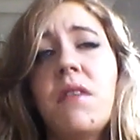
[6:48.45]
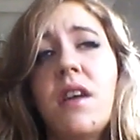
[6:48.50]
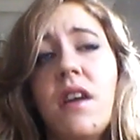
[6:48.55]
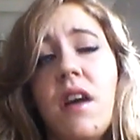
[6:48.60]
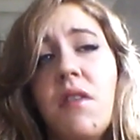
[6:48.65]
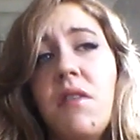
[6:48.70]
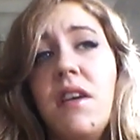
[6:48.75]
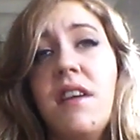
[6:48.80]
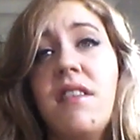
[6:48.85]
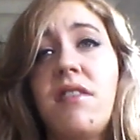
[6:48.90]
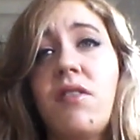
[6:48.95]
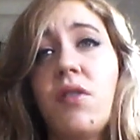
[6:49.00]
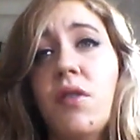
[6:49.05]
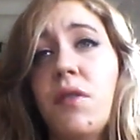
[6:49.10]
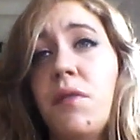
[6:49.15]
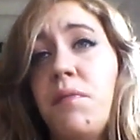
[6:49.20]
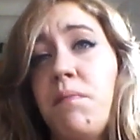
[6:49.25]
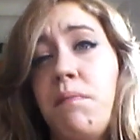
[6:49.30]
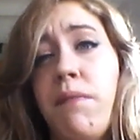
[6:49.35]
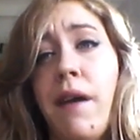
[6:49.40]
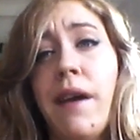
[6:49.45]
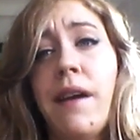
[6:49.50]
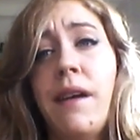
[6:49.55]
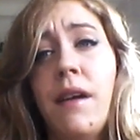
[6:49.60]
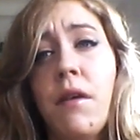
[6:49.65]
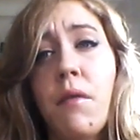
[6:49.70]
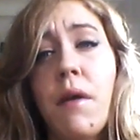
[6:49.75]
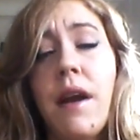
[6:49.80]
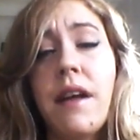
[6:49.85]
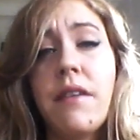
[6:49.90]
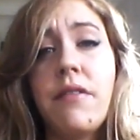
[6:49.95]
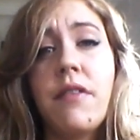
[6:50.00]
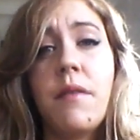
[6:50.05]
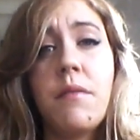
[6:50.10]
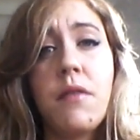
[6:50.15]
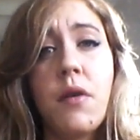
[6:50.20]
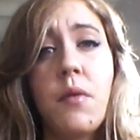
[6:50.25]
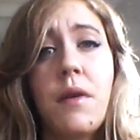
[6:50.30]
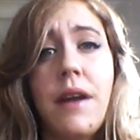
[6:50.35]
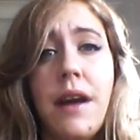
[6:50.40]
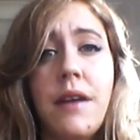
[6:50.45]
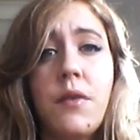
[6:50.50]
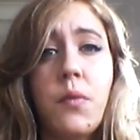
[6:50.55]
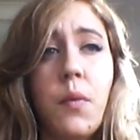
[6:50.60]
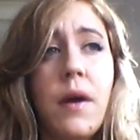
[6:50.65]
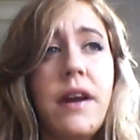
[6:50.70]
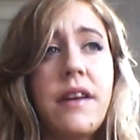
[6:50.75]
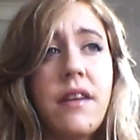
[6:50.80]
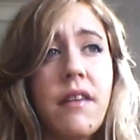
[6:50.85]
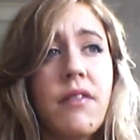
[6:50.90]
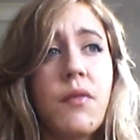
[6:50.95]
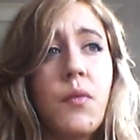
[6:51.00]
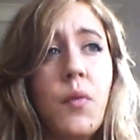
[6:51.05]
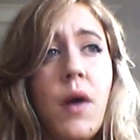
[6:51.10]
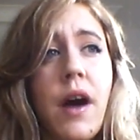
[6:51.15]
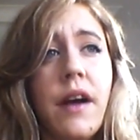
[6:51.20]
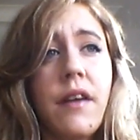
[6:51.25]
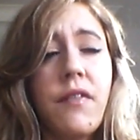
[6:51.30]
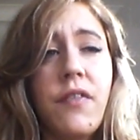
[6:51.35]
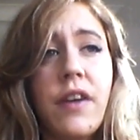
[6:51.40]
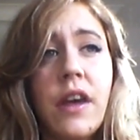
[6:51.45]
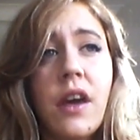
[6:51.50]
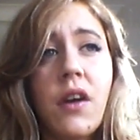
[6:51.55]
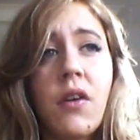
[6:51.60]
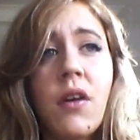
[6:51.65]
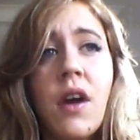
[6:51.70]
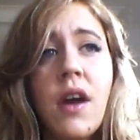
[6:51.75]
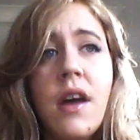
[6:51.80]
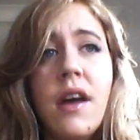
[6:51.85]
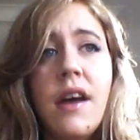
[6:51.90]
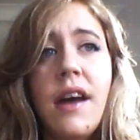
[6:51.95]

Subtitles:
you know, is sort of bringing a relationship to an end when it doesn't work for you.